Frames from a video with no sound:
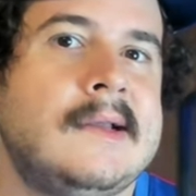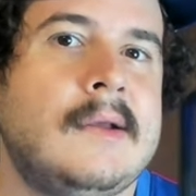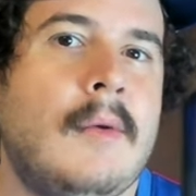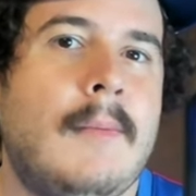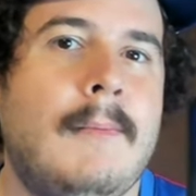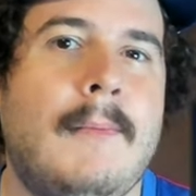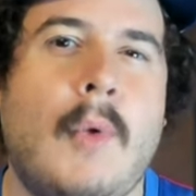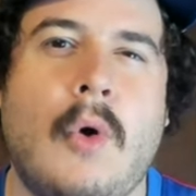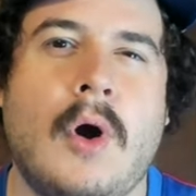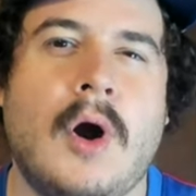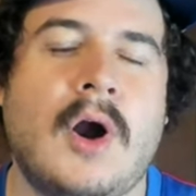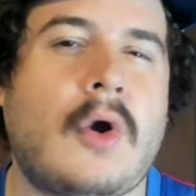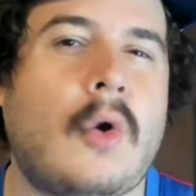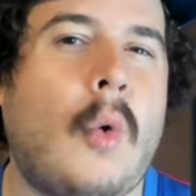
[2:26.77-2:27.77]

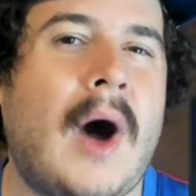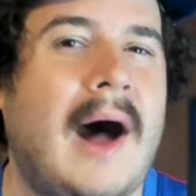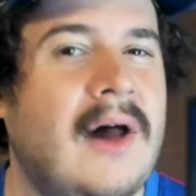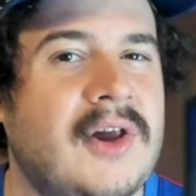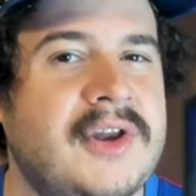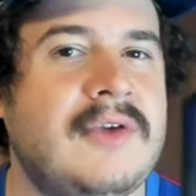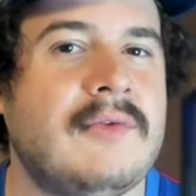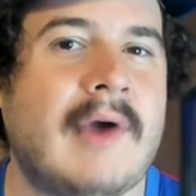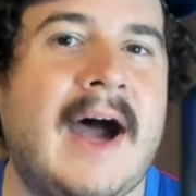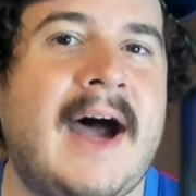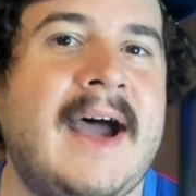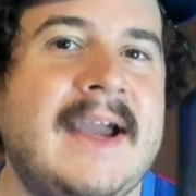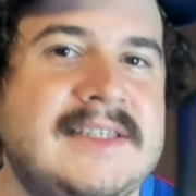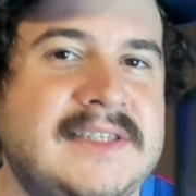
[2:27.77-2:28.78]
more quality
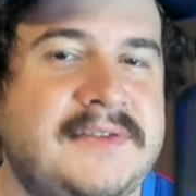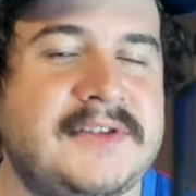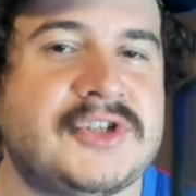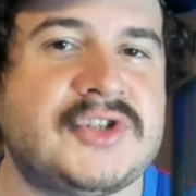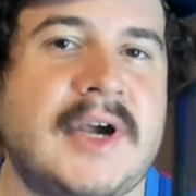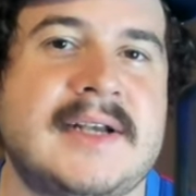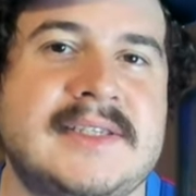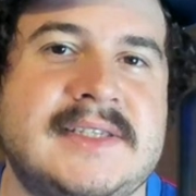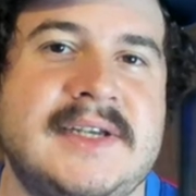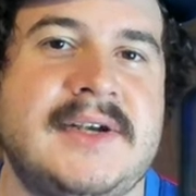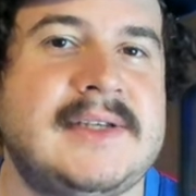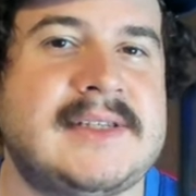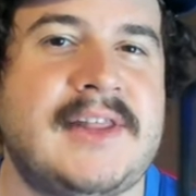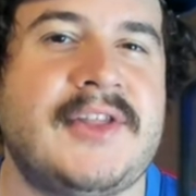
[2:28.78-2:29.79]
rides in the truck
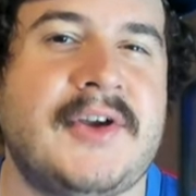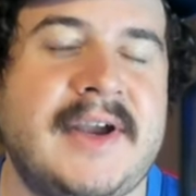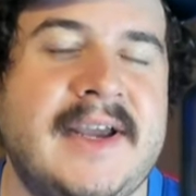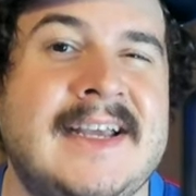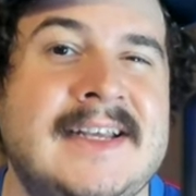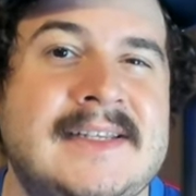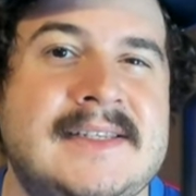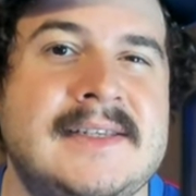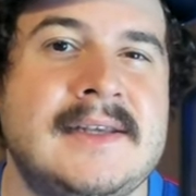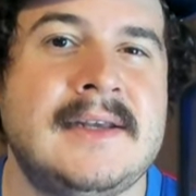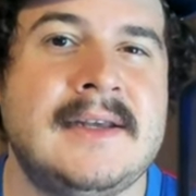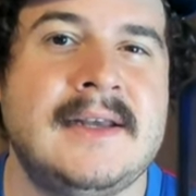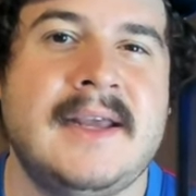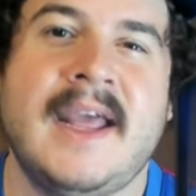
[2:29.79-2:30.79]
series than there is
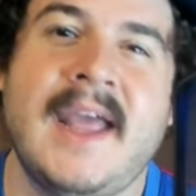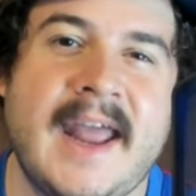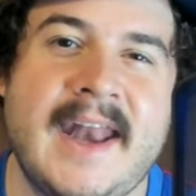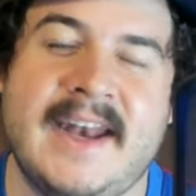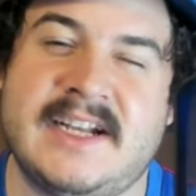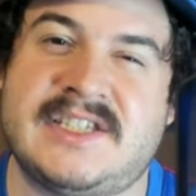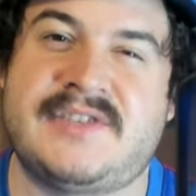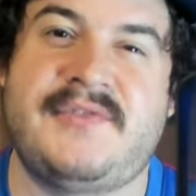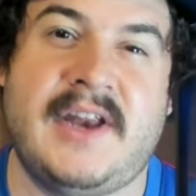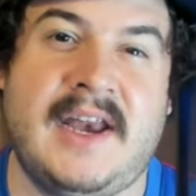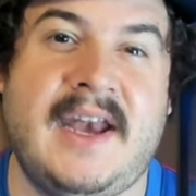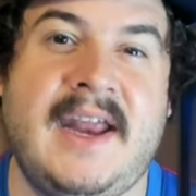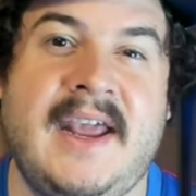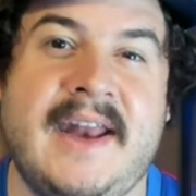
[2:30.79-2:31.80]
in
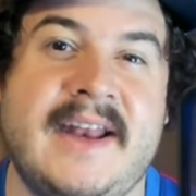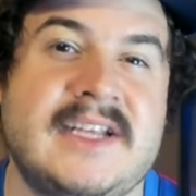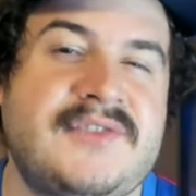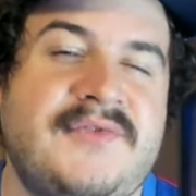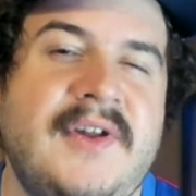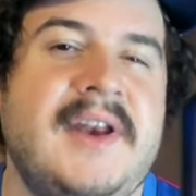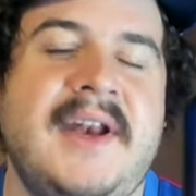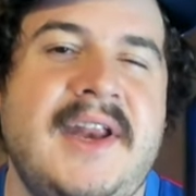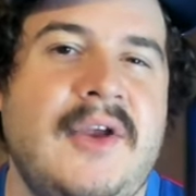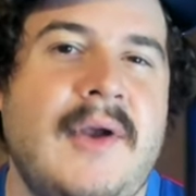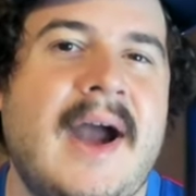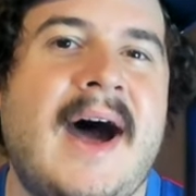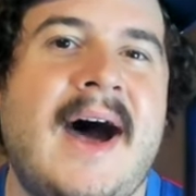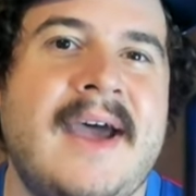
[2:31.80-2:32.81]
Xfinity. In Xfinity, you
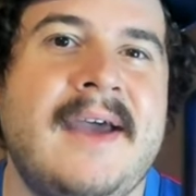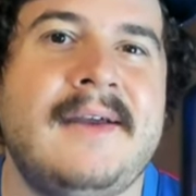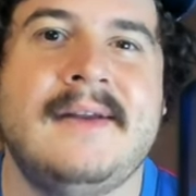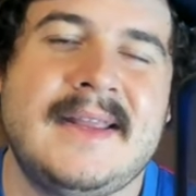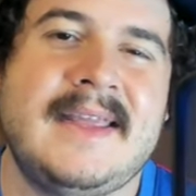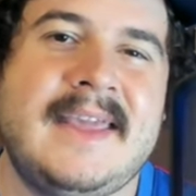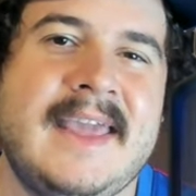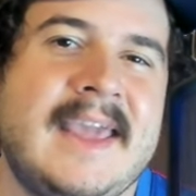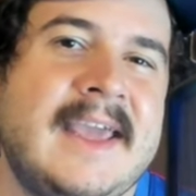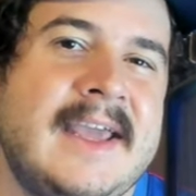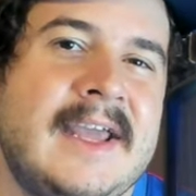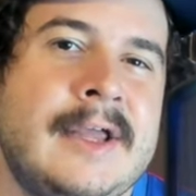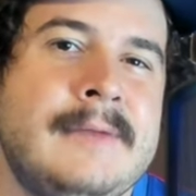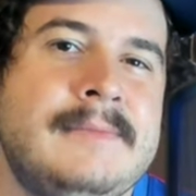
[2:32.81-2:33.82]
got
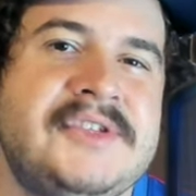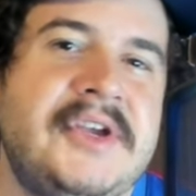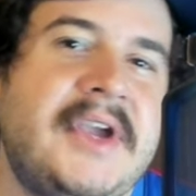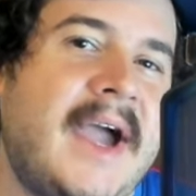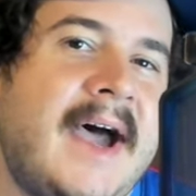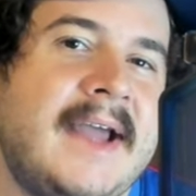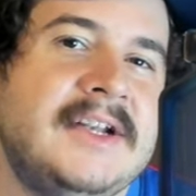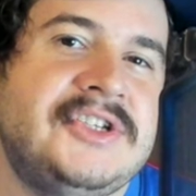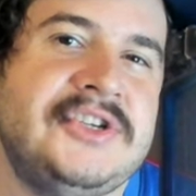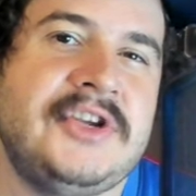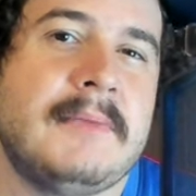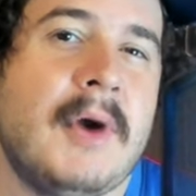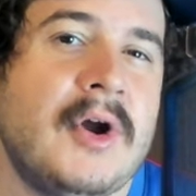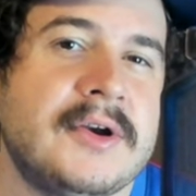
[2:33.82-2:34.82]
Gibbs, you got
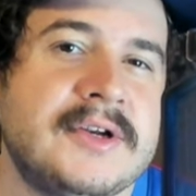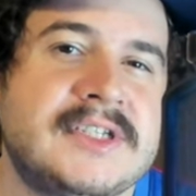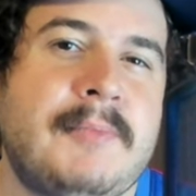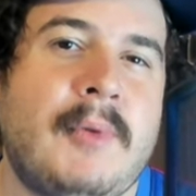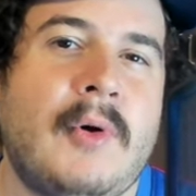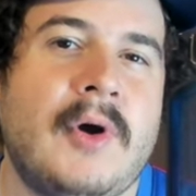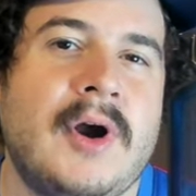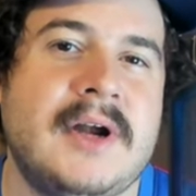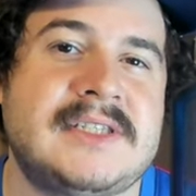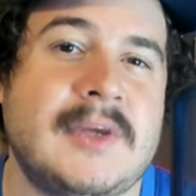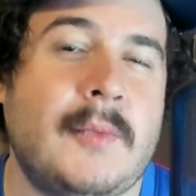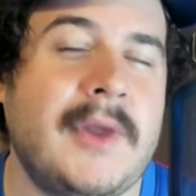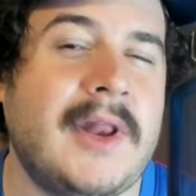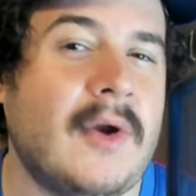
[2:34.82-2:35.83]
Junior Motorsports,
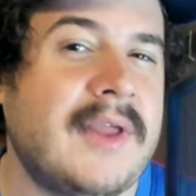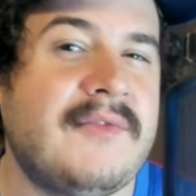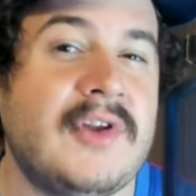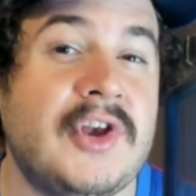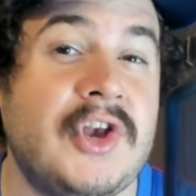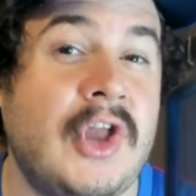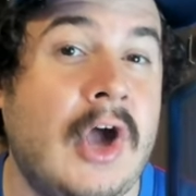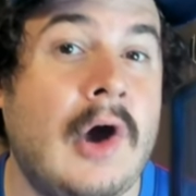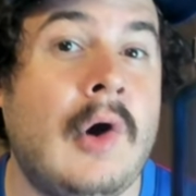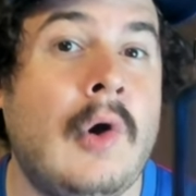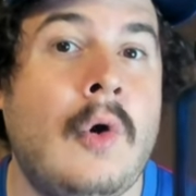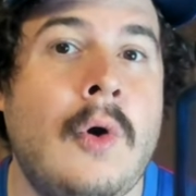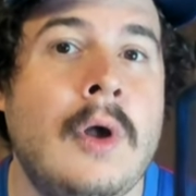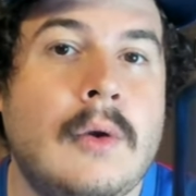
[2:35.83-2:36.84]
and we don't even
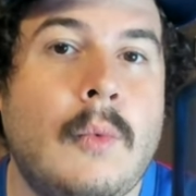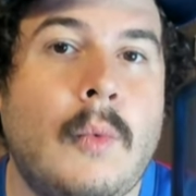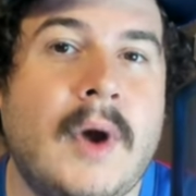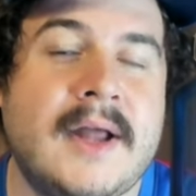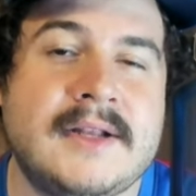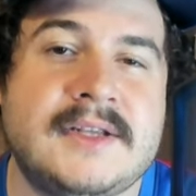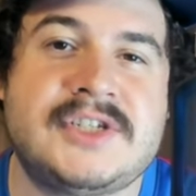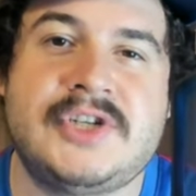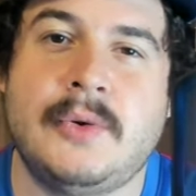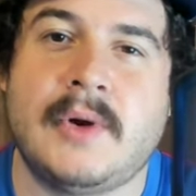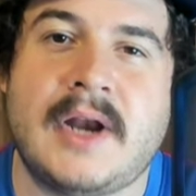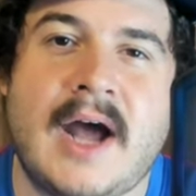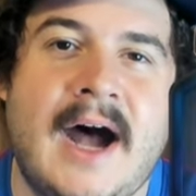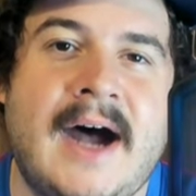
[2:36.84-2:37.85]
know what
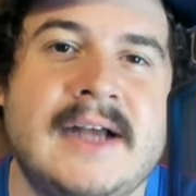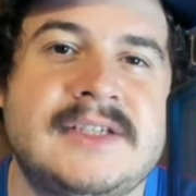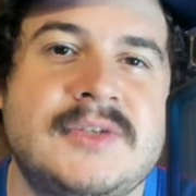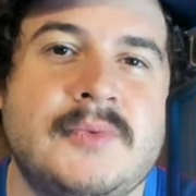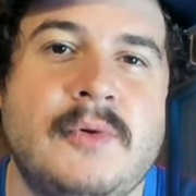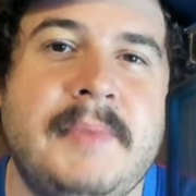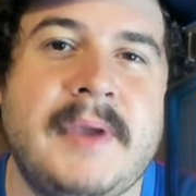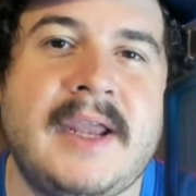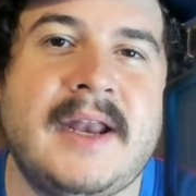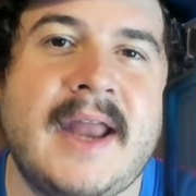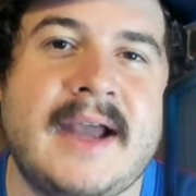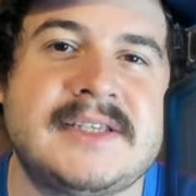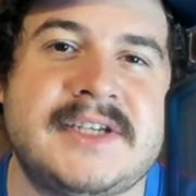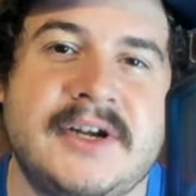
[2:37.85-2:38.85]
Stuart Haas will be
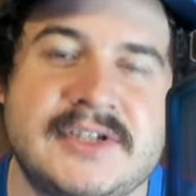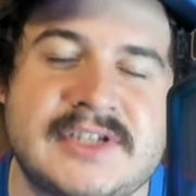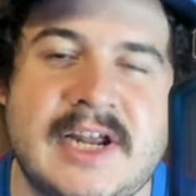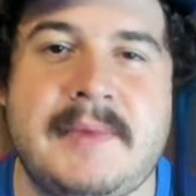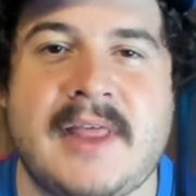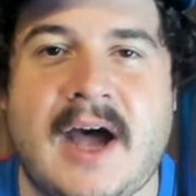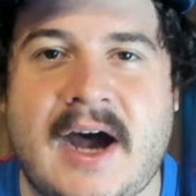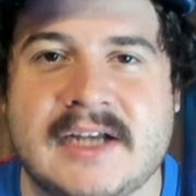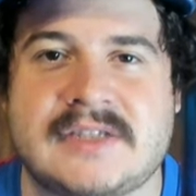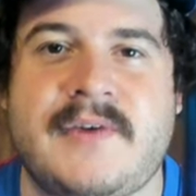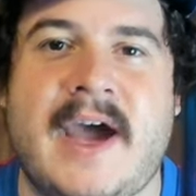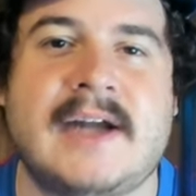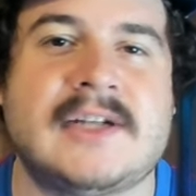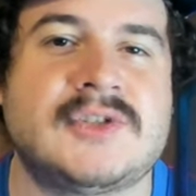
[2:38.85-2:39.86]
next year. It's going to be the Haas
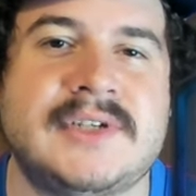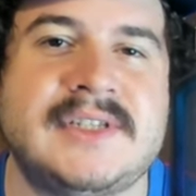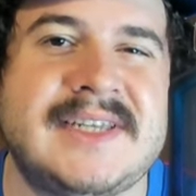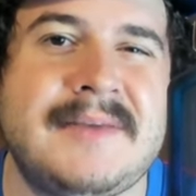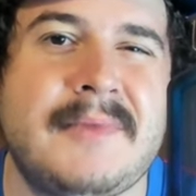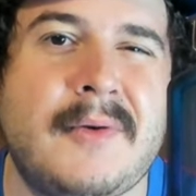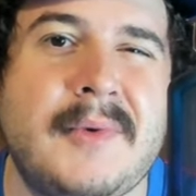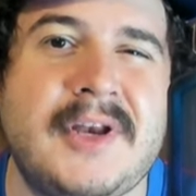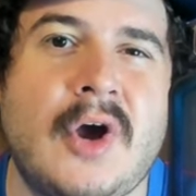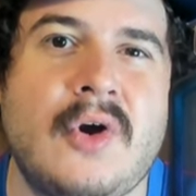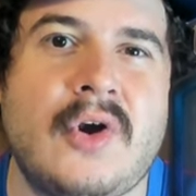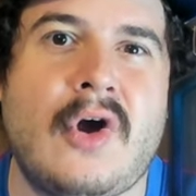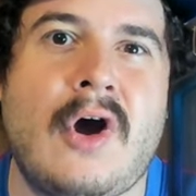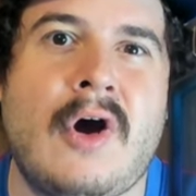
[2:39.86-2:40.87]
factory team, but we
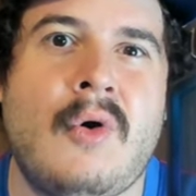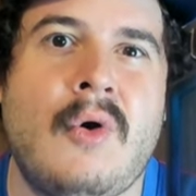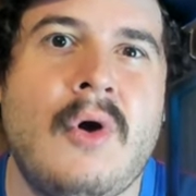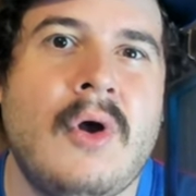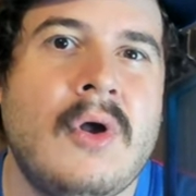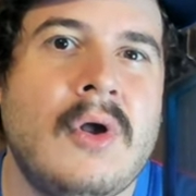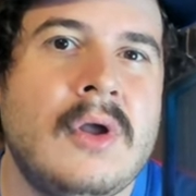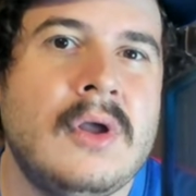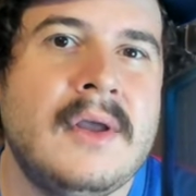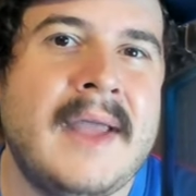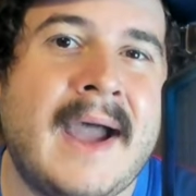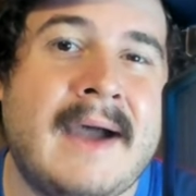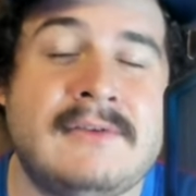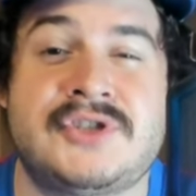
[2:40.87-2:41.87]
don't know
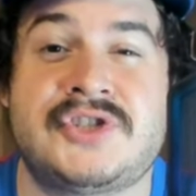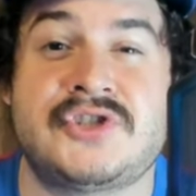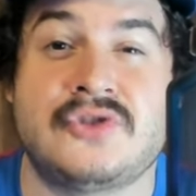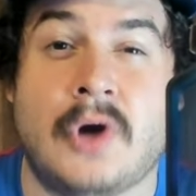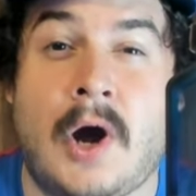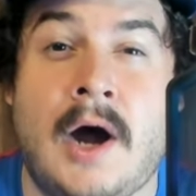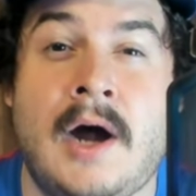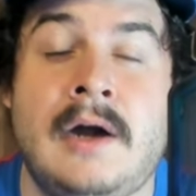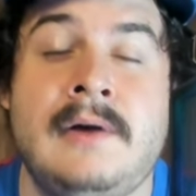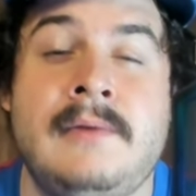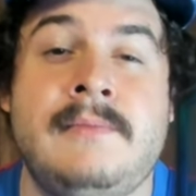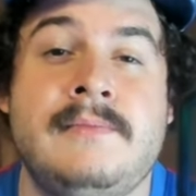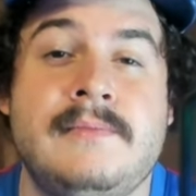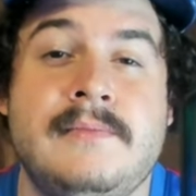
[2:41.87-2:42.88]
how
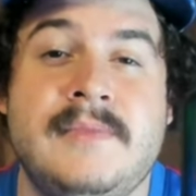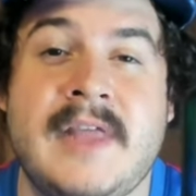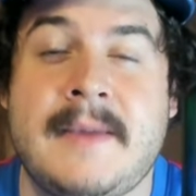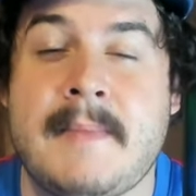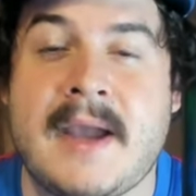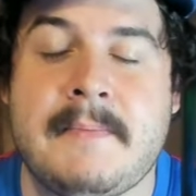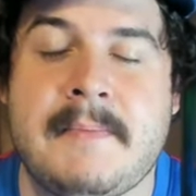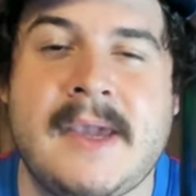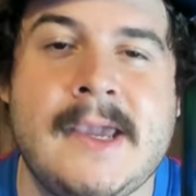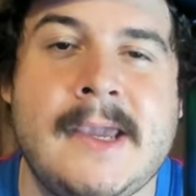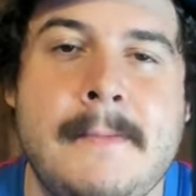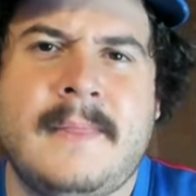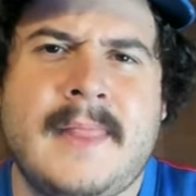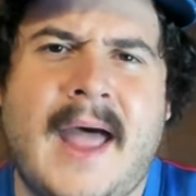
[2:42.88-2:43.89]
strong they might
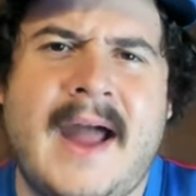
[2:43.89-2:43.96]
be.